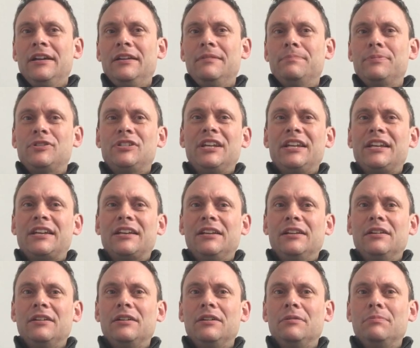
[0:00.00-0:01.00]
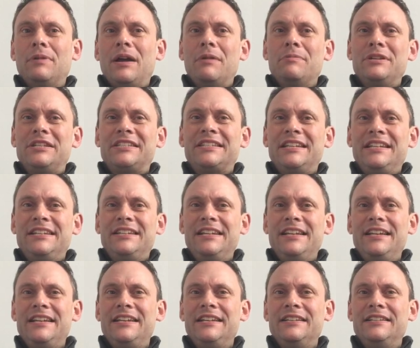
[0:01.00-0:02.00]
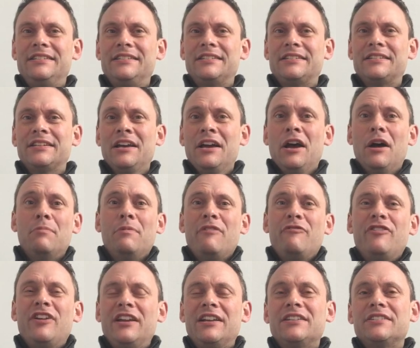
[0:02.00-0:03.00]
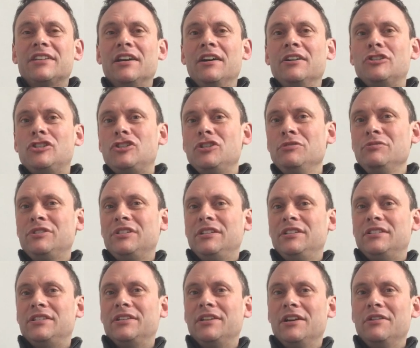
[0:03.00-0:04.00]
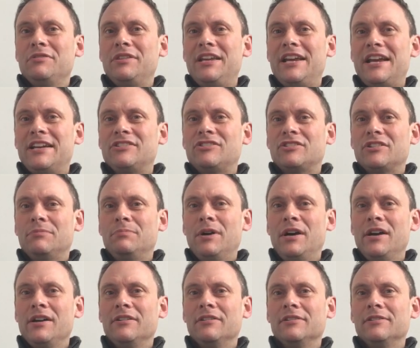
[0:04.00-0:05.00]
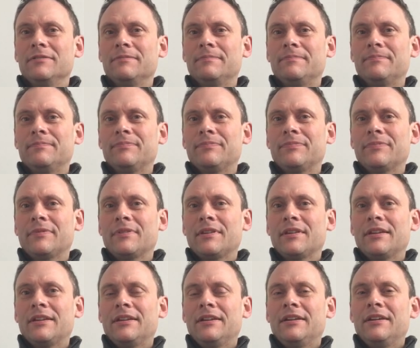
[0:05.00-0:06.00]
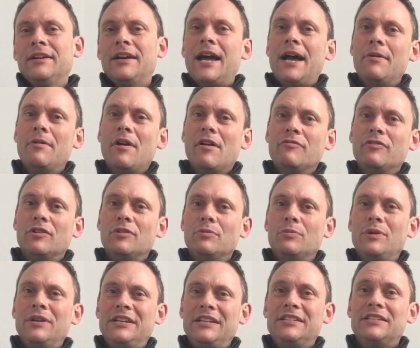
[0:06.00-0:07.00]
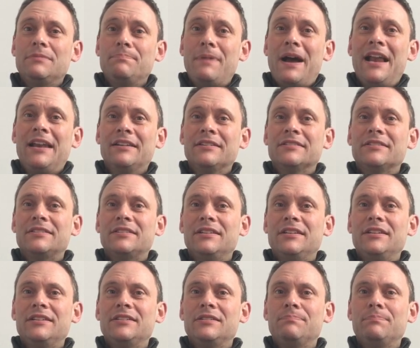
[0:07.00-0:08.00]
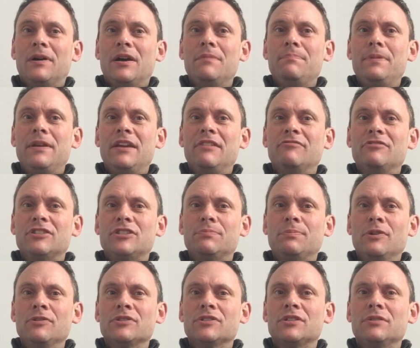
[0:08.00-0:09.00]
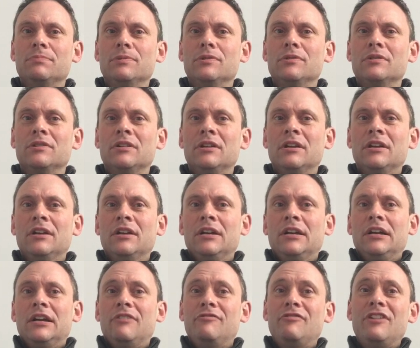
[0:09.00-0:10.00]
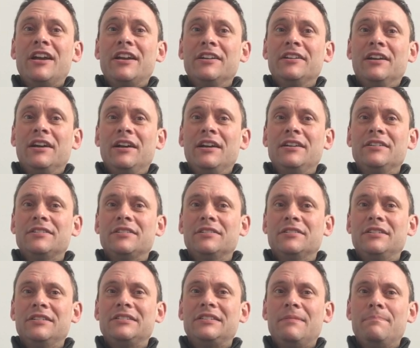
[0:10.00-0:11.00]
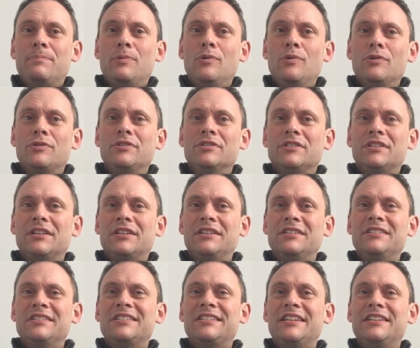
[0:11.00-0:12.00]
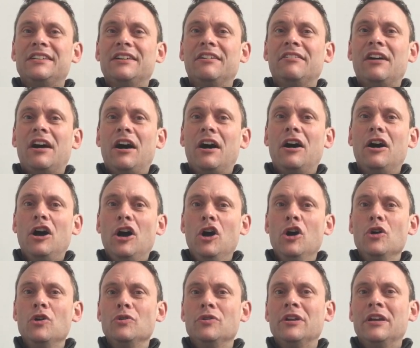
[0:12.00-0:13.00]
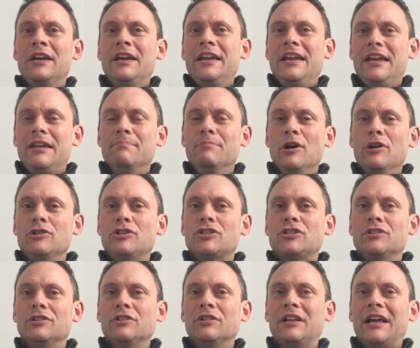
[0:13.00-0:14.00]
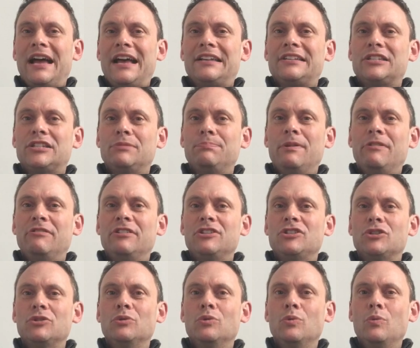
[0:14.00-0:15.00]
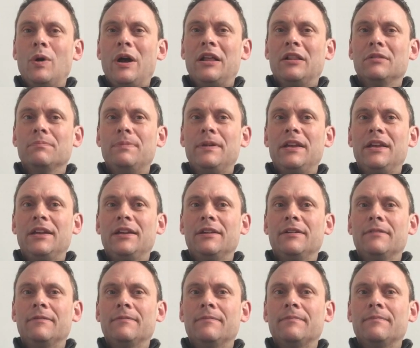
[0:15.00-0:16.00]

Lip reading: in particular where we see needs and we feel it's our duty to go the extra mile. However, we need to balance this by being responsible and recognise that it's important to consider our own emotional and spiritual well-being.